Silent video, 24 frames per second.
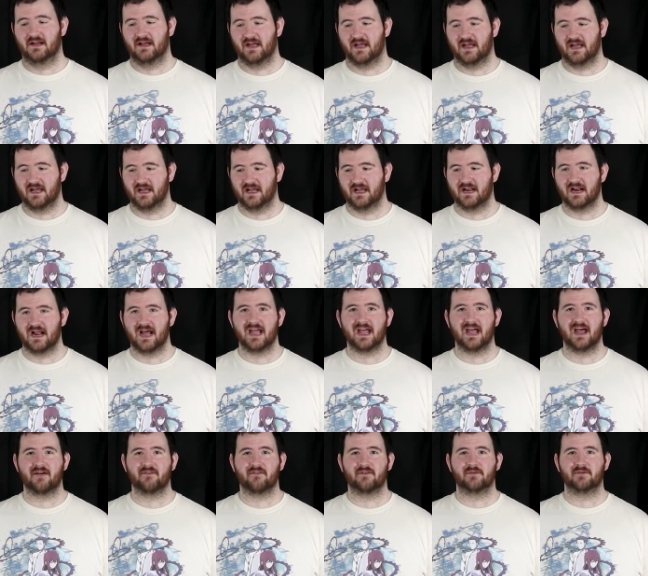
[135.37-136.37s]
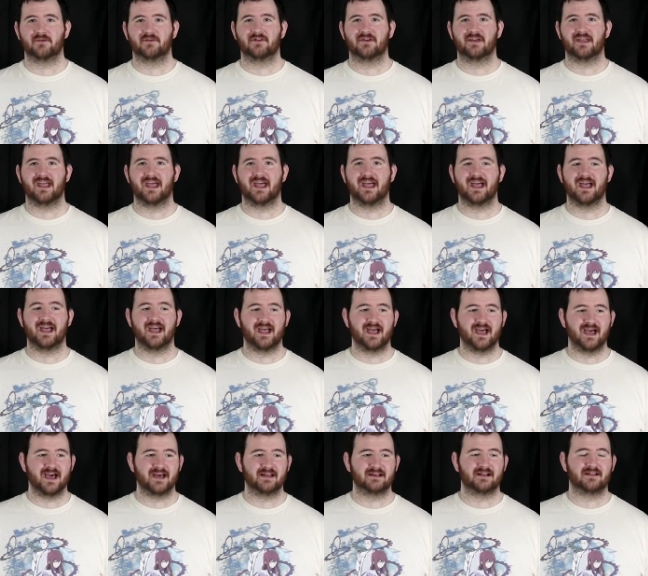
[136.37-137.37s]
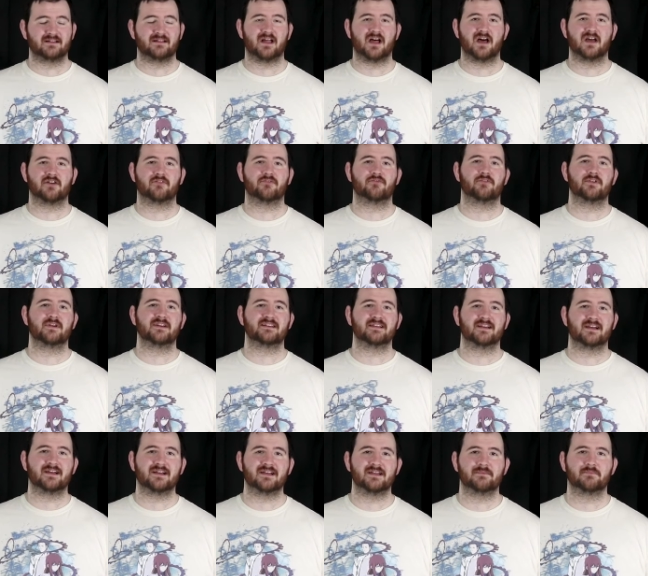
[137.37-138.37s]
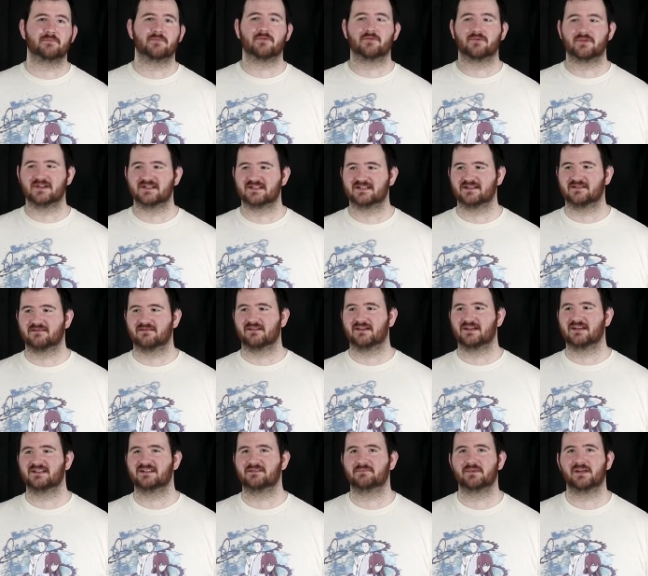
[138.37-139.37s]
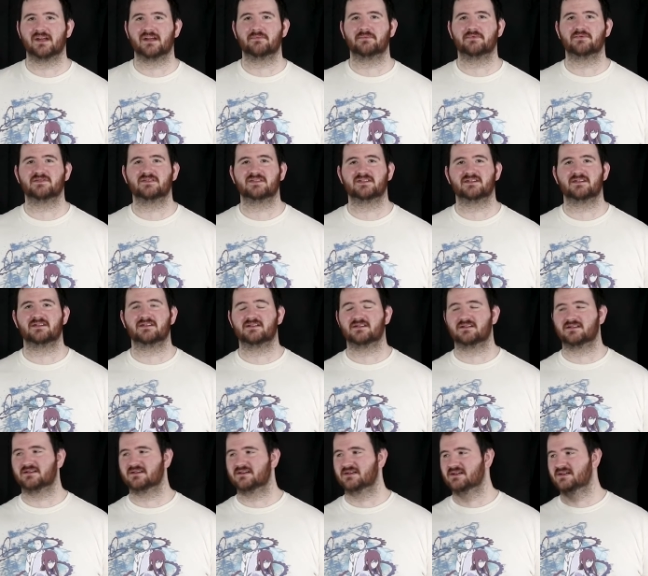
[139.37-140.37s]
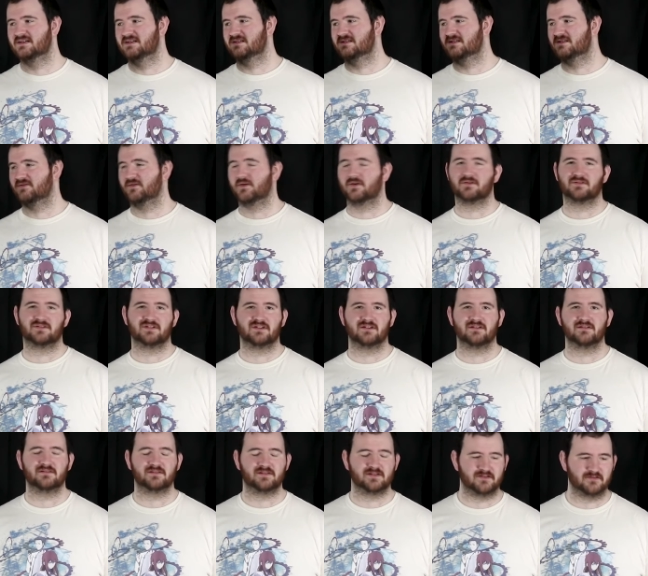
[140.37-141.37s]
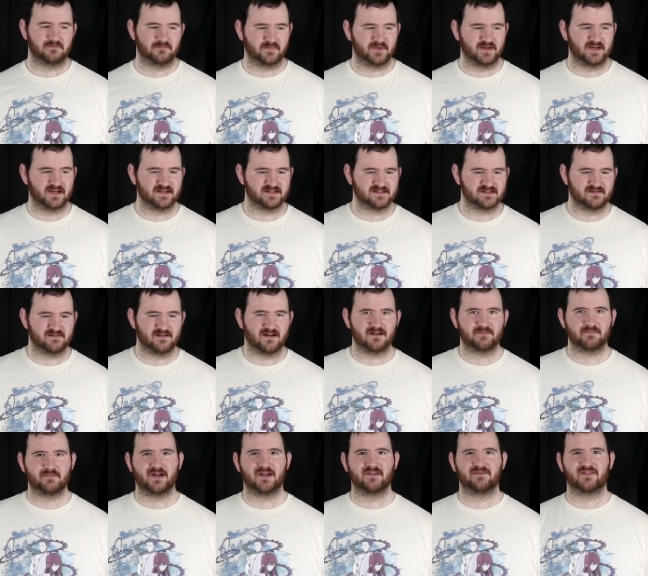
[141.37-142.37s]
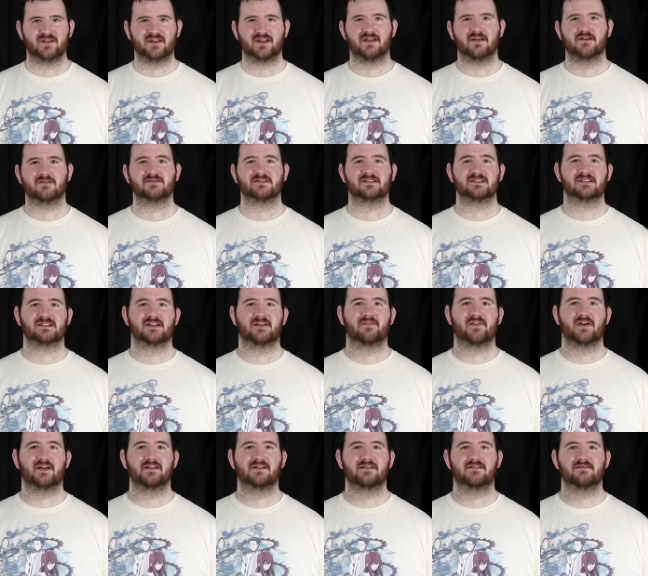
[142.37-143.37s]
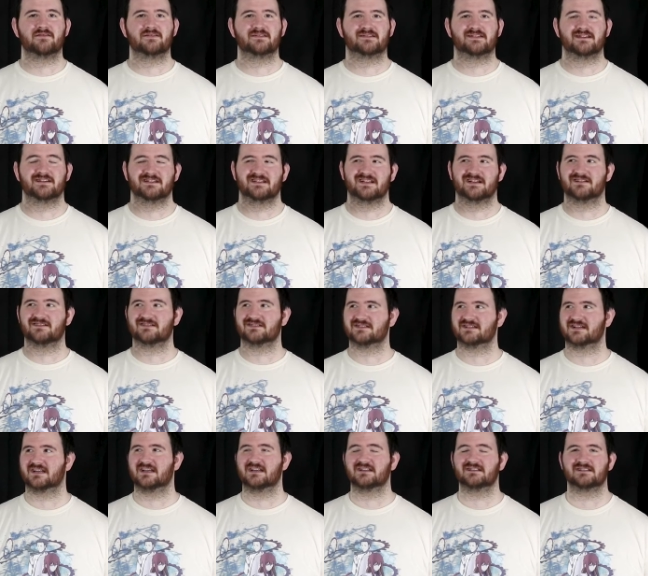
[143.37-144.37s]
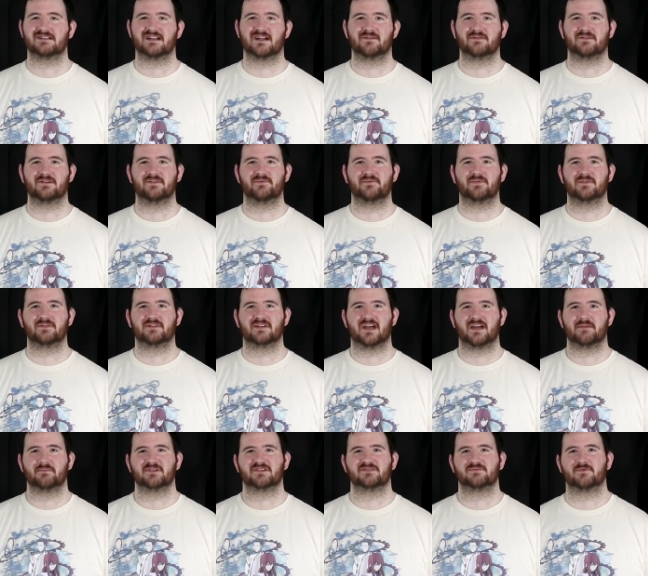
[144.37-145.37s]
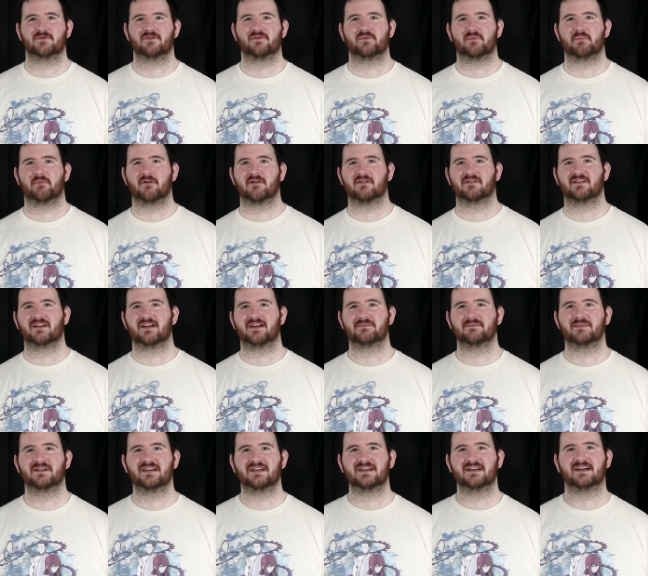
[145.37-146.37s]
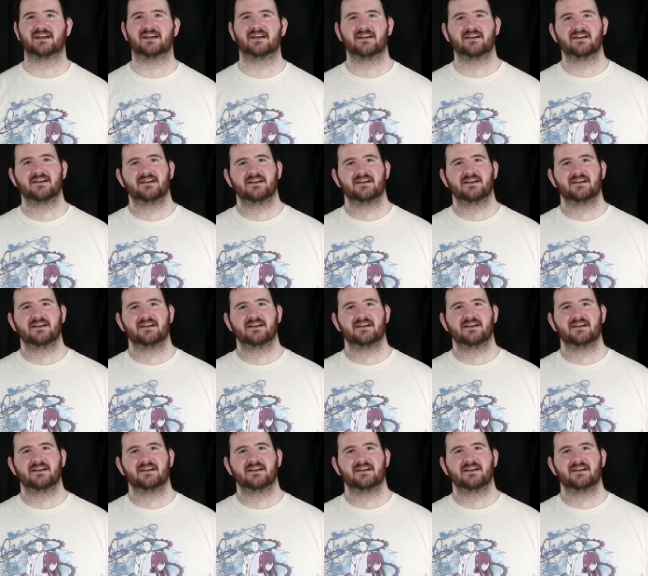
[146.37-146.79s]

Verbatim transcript: And I haven't really had a lot of free time recently to be able to devote to YouTube because a lot of my videos and stuff I do, it's, it, you know, it's, it's not really full-time. It's more of a part-time gig.